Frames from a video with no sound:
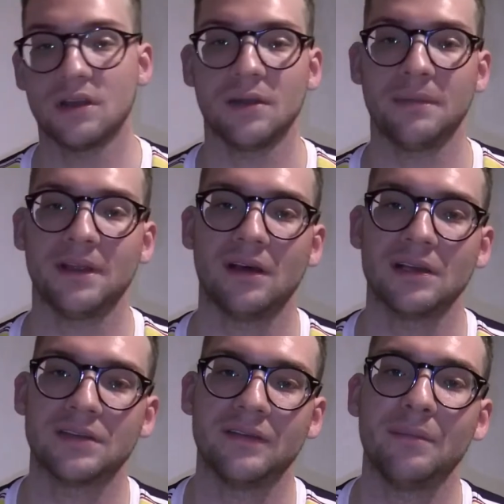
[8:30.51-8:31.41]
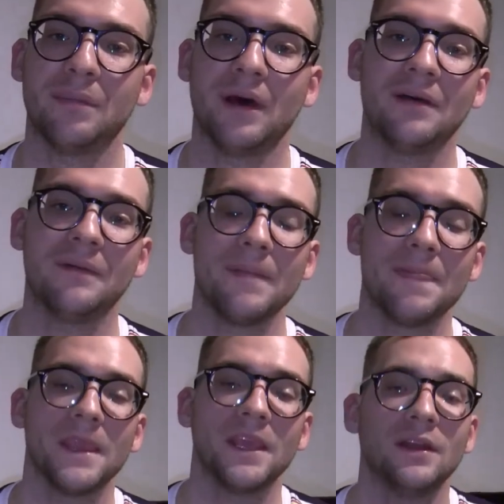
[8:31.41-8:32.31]
going to be the last of it but
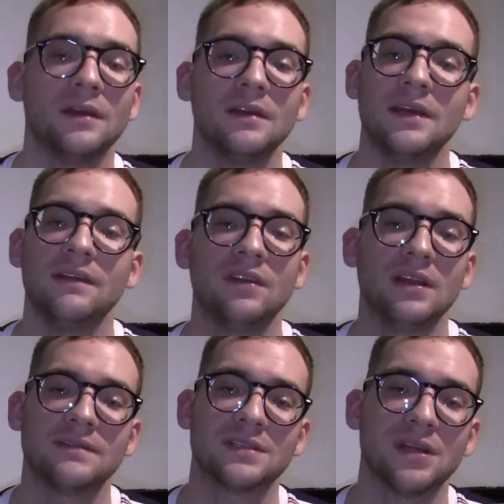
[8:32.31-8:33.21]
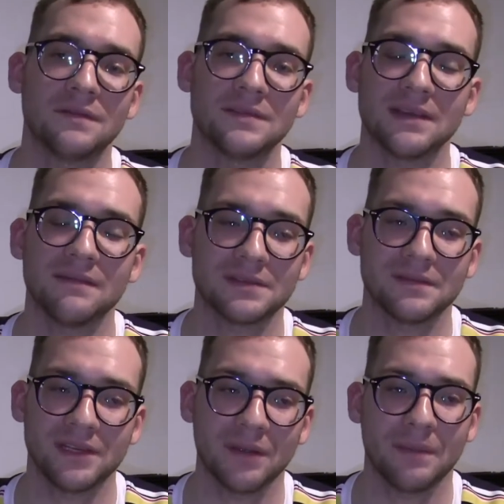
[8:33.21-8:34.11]
you know, if you love sloths, give this
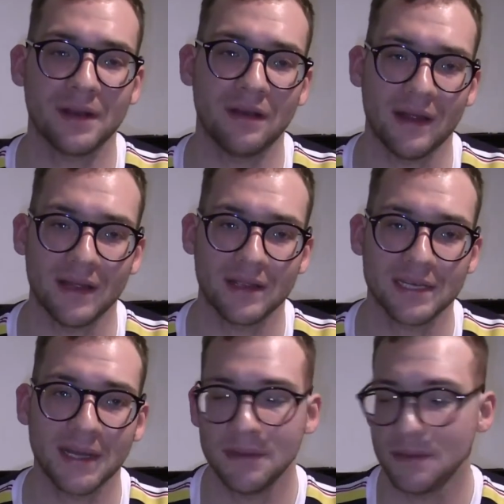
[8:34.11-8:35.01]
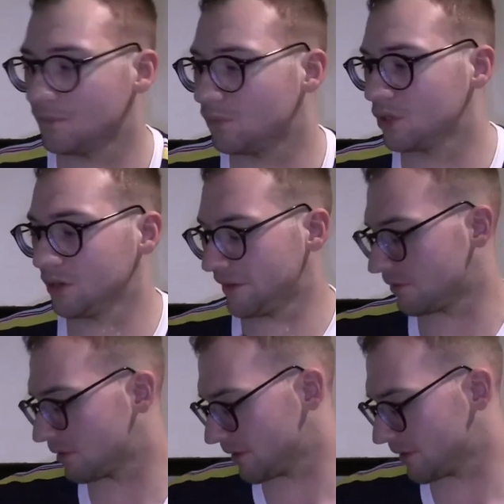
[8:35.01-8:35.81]
video a big like. Tell me what your favourite